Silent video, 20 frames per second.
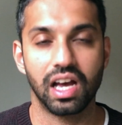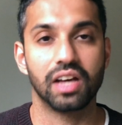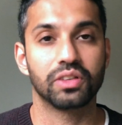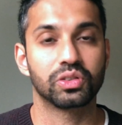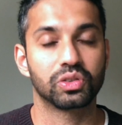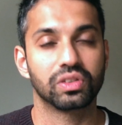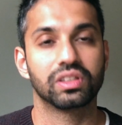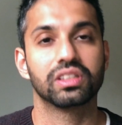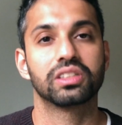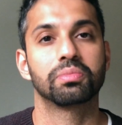
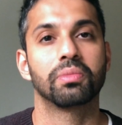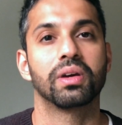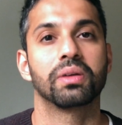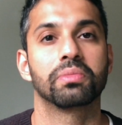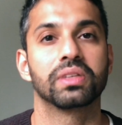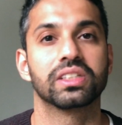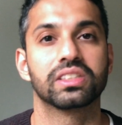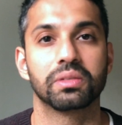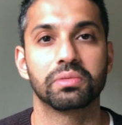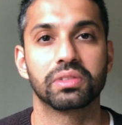So this might
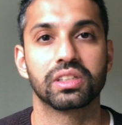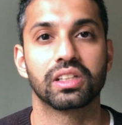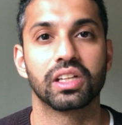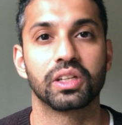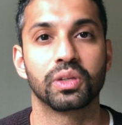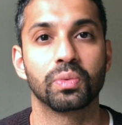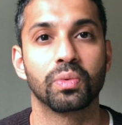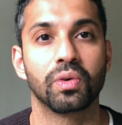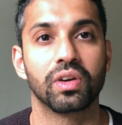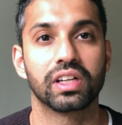be something
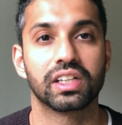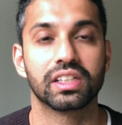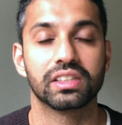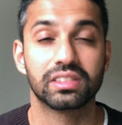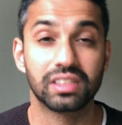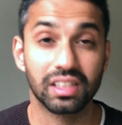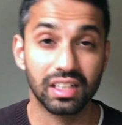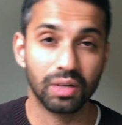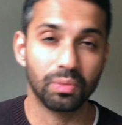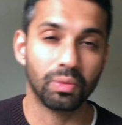that you want to
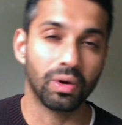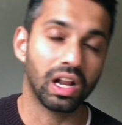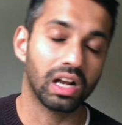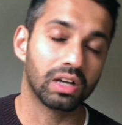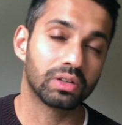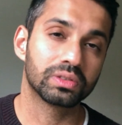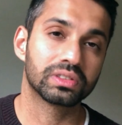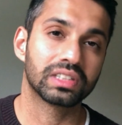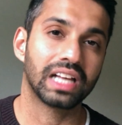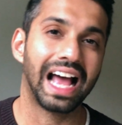consider. What
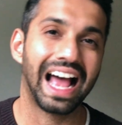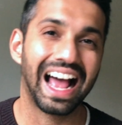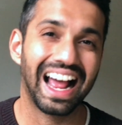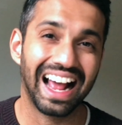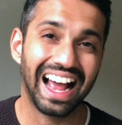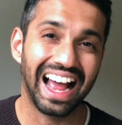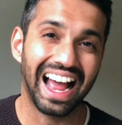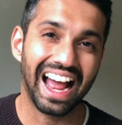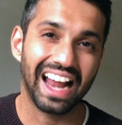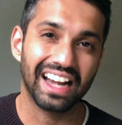I'll do is
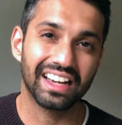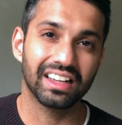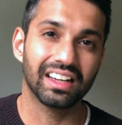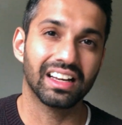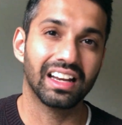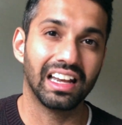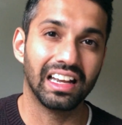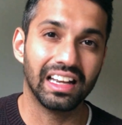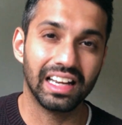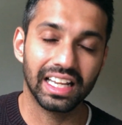add
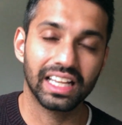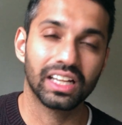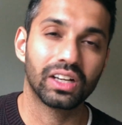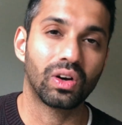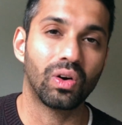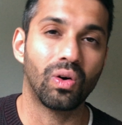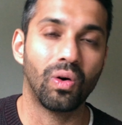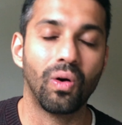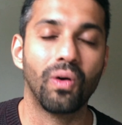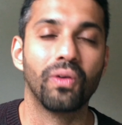a link
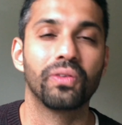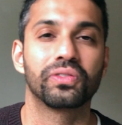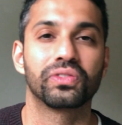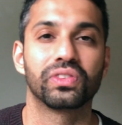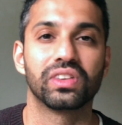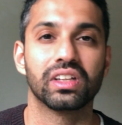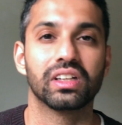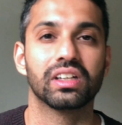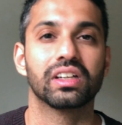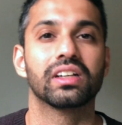of
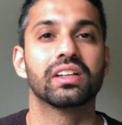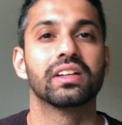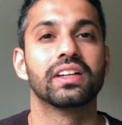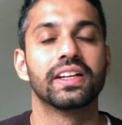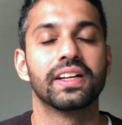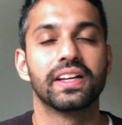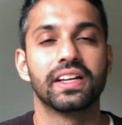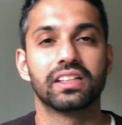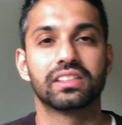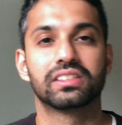the
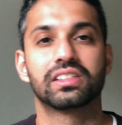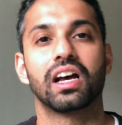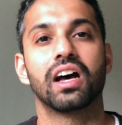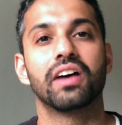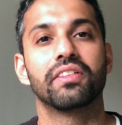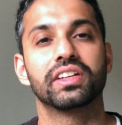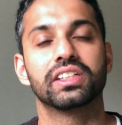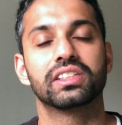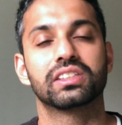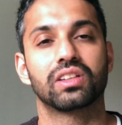
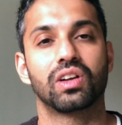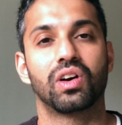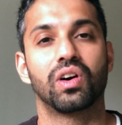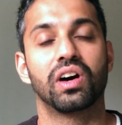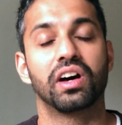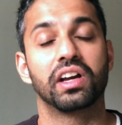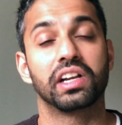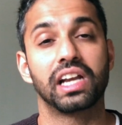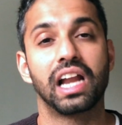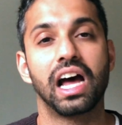service
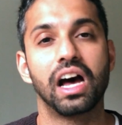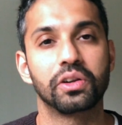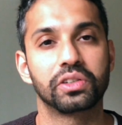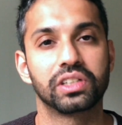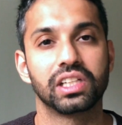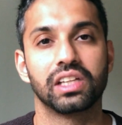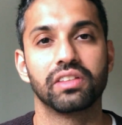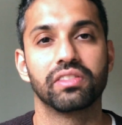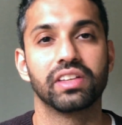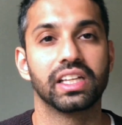Now
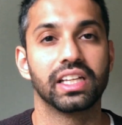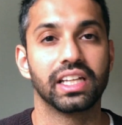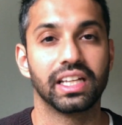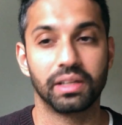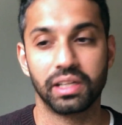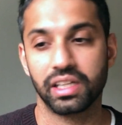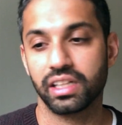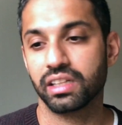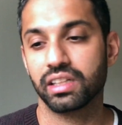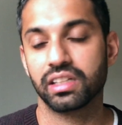TV
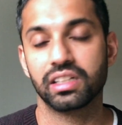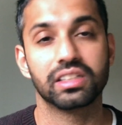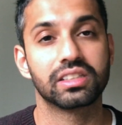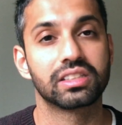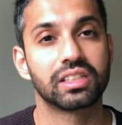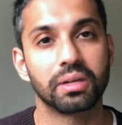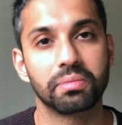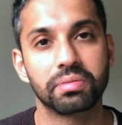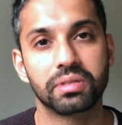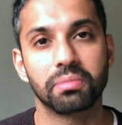in the
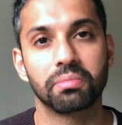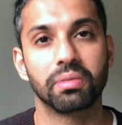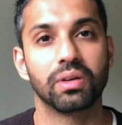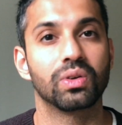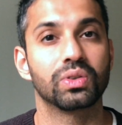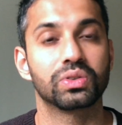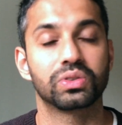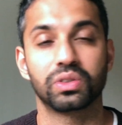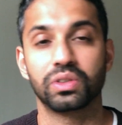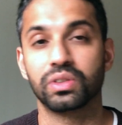description
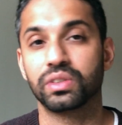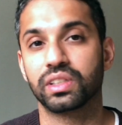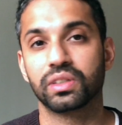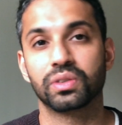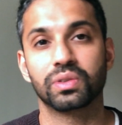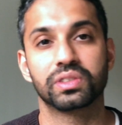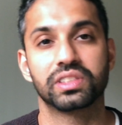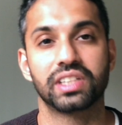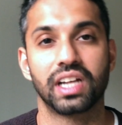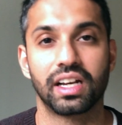below, so you can
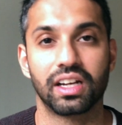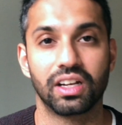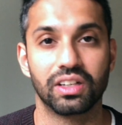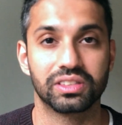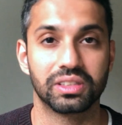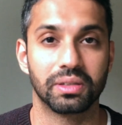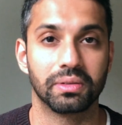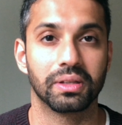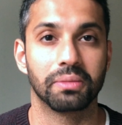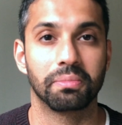go check
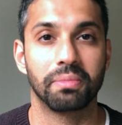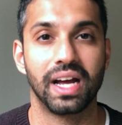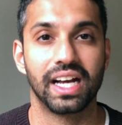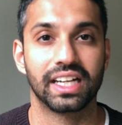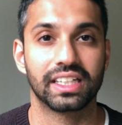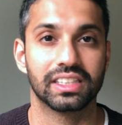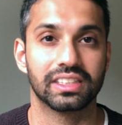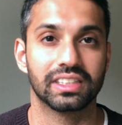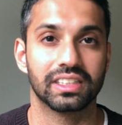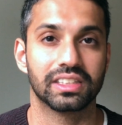out some of the
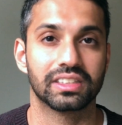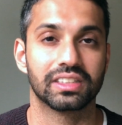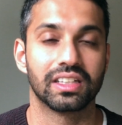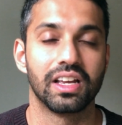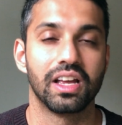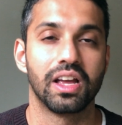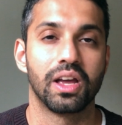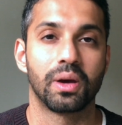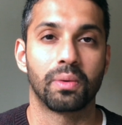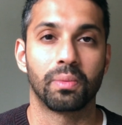packages
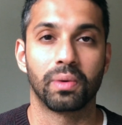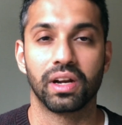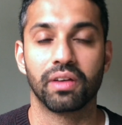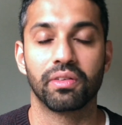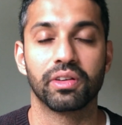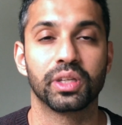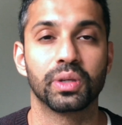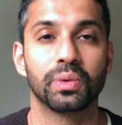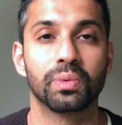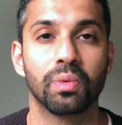
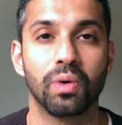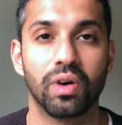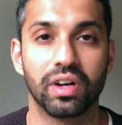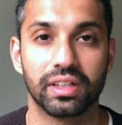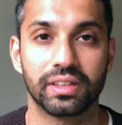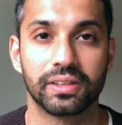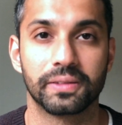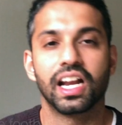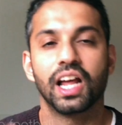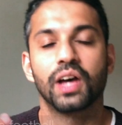whenever you
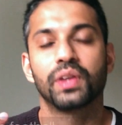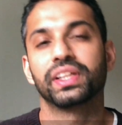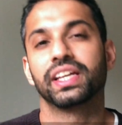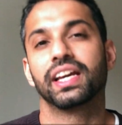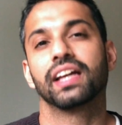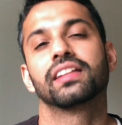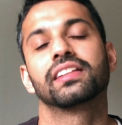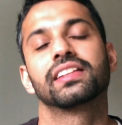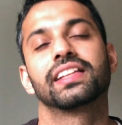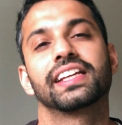want. Now the
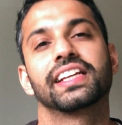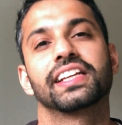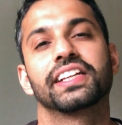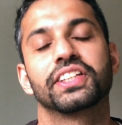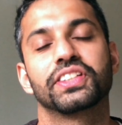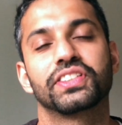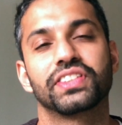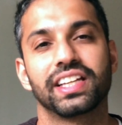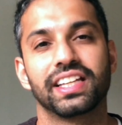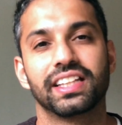other thing
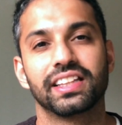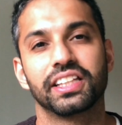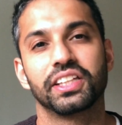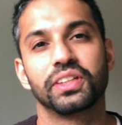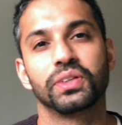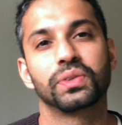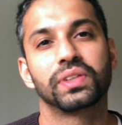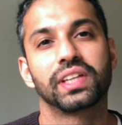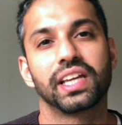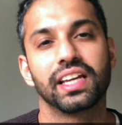is, in
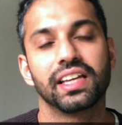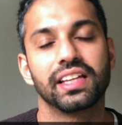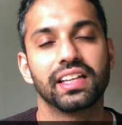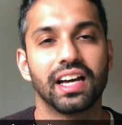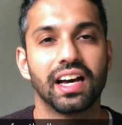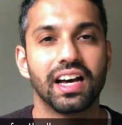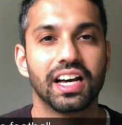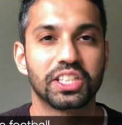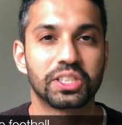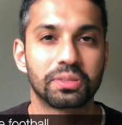the
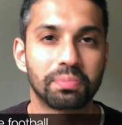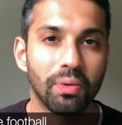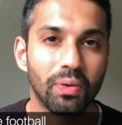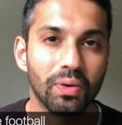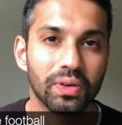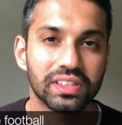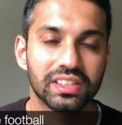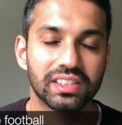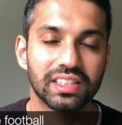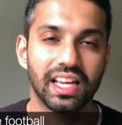UK,
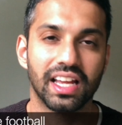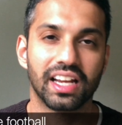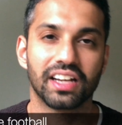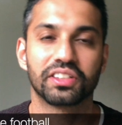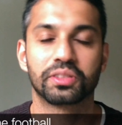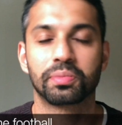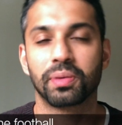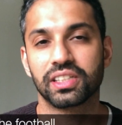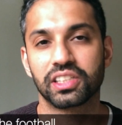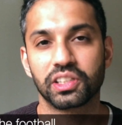sports and
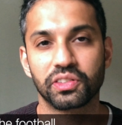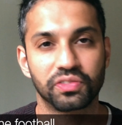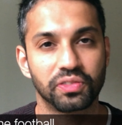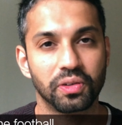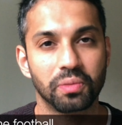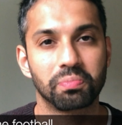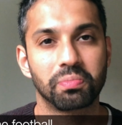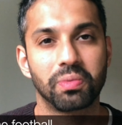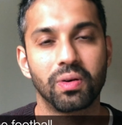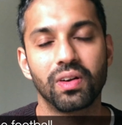especially
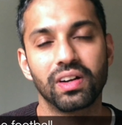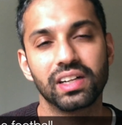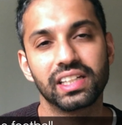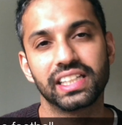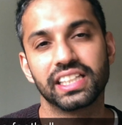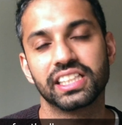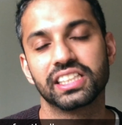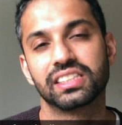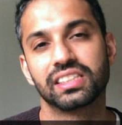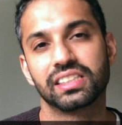football
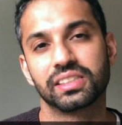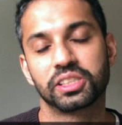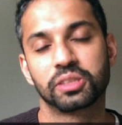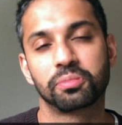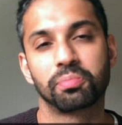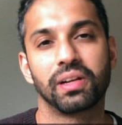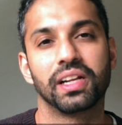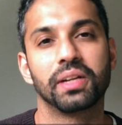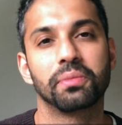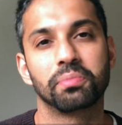is
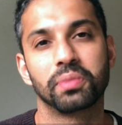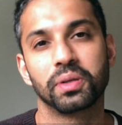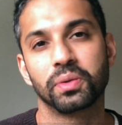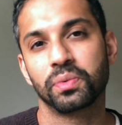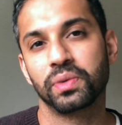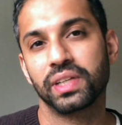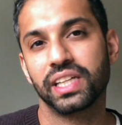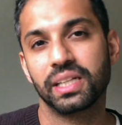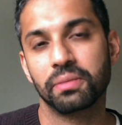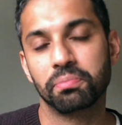split
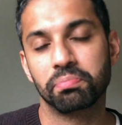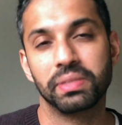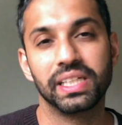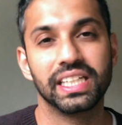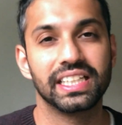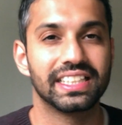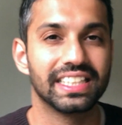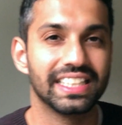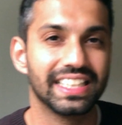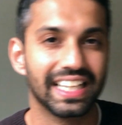between
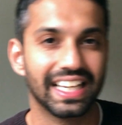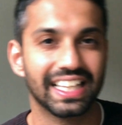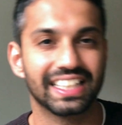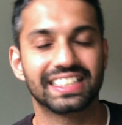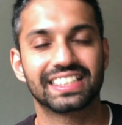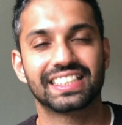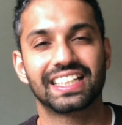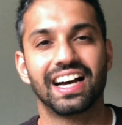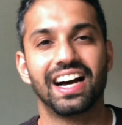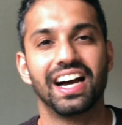BT and
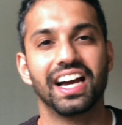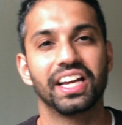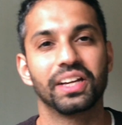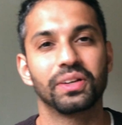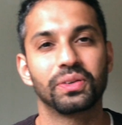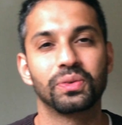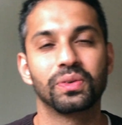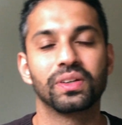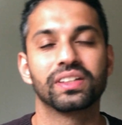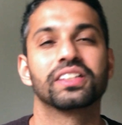Sky,
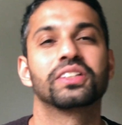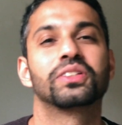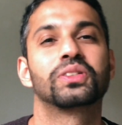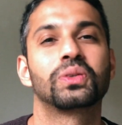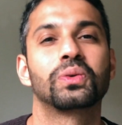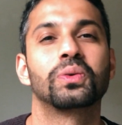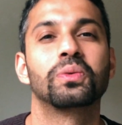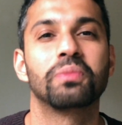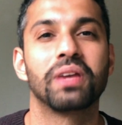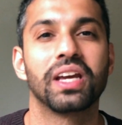who are the
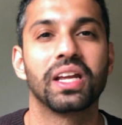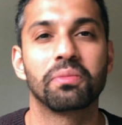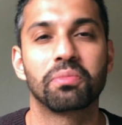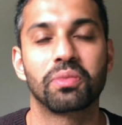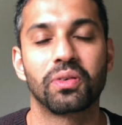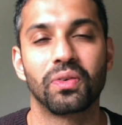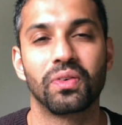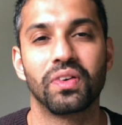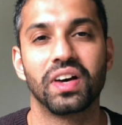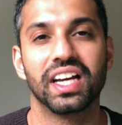two main
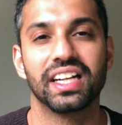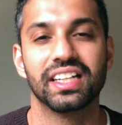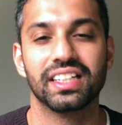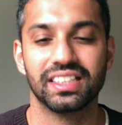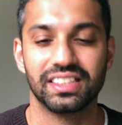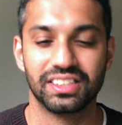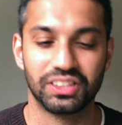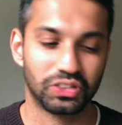providers.